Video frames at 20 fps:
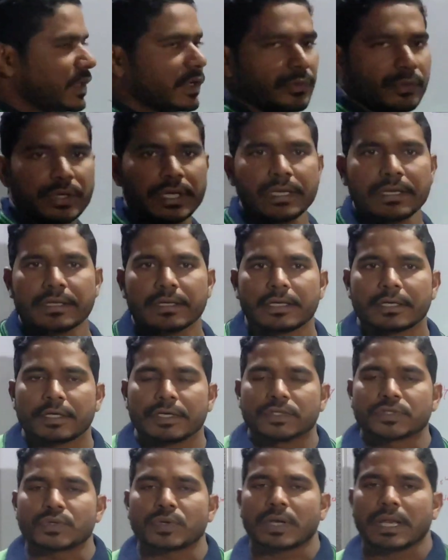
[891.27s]
Okay,
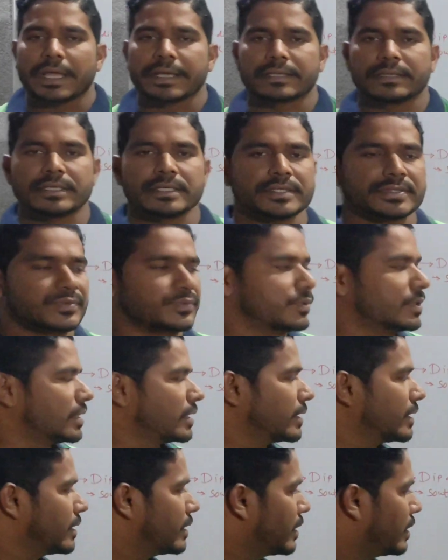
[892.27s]
so like this we
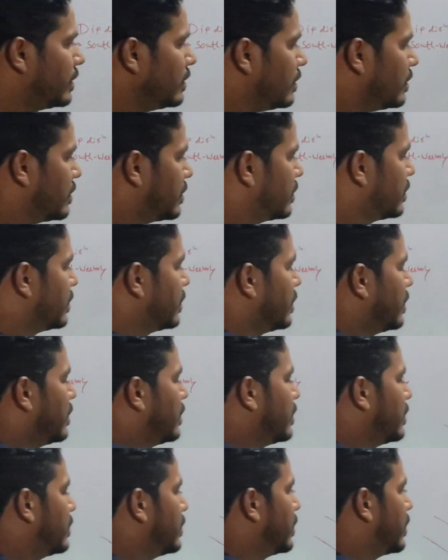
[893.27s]
will get an
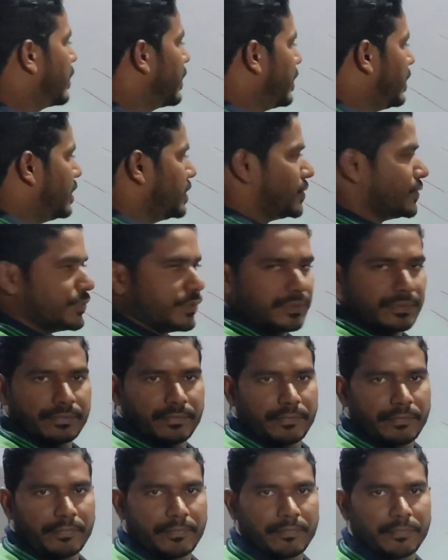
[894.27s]
AGO.
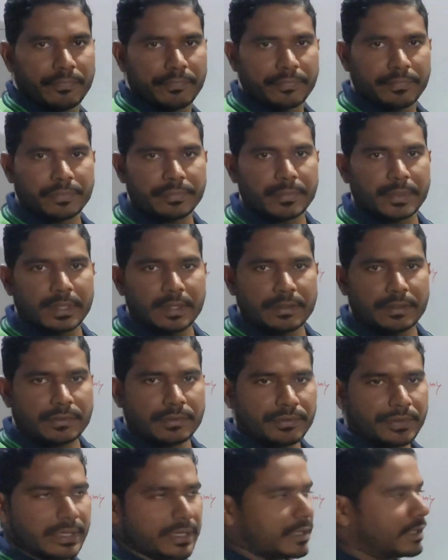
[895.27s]

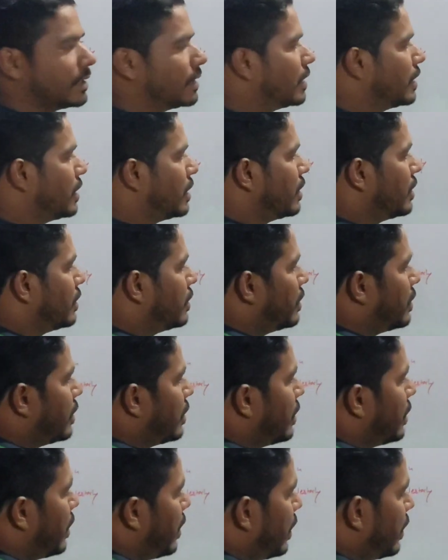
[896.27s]
Okay,
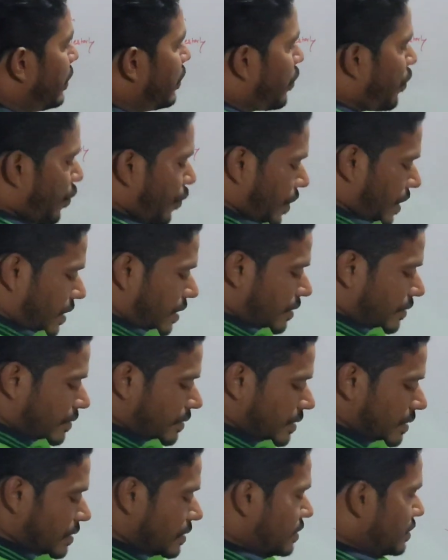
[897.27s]
and
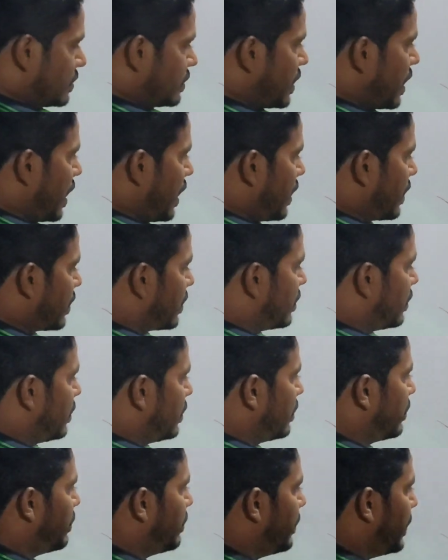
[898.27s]
whatever the angle
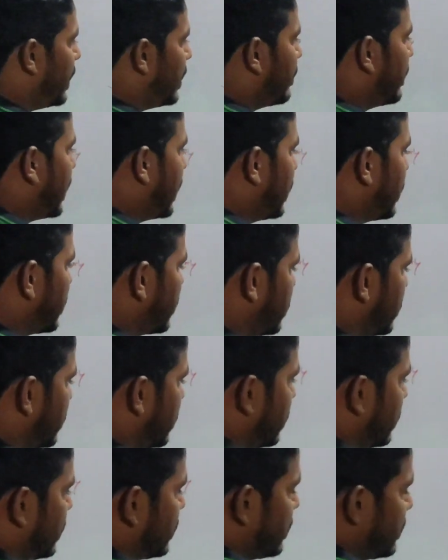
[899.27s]
made by
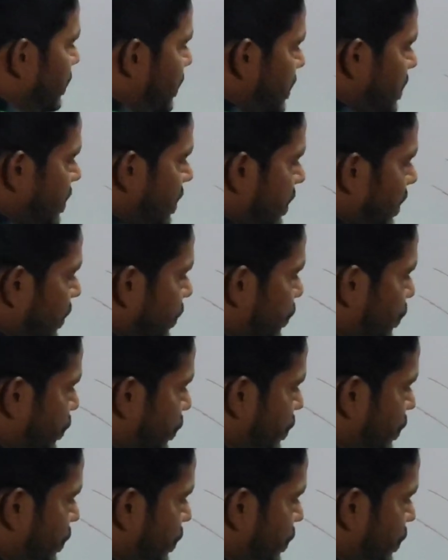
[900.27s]
this AU,